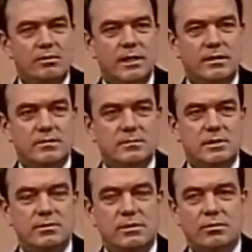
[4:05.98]
at
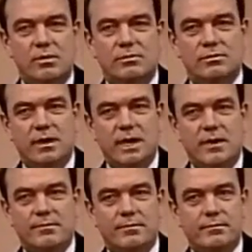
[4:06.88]
doing what was right.
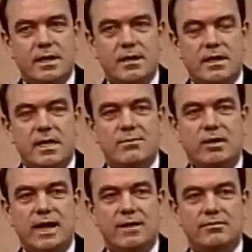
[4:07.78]
He will
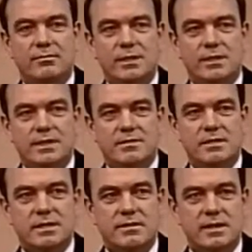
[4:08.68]
have to be listed
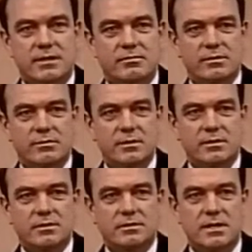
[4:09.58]
in the history
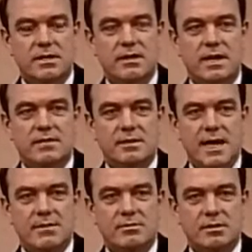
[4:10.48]
books as the
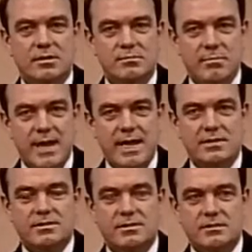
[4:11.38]
absolute
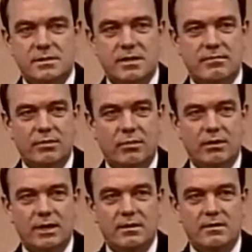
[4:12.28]
best Senate floor
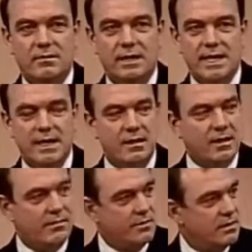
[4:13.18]
leader that any
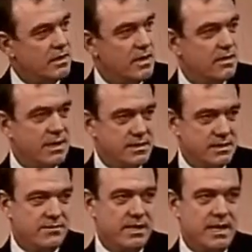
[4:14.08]
governor has
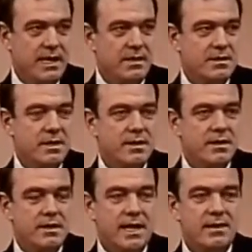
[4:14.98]
ever had.
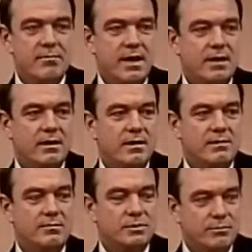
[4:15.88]
I admire
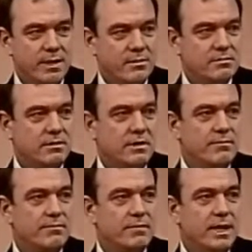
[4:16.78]
him tremendously
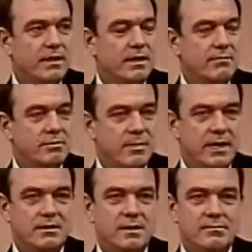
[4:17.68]
and, and respect
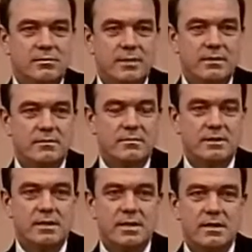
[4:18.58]
him tremendously.
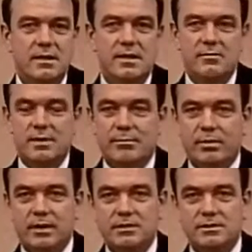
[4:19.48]
And it's my
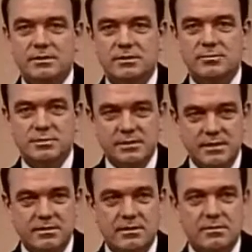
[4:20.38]
pleasure to present
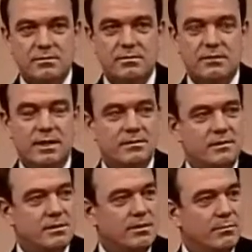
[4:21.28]
to you, ladies and
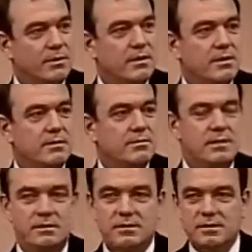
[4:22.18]
gentlemen,
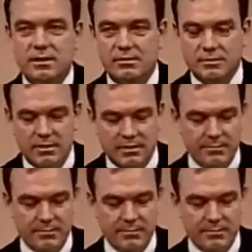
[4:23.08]
Senator Terrell Starr.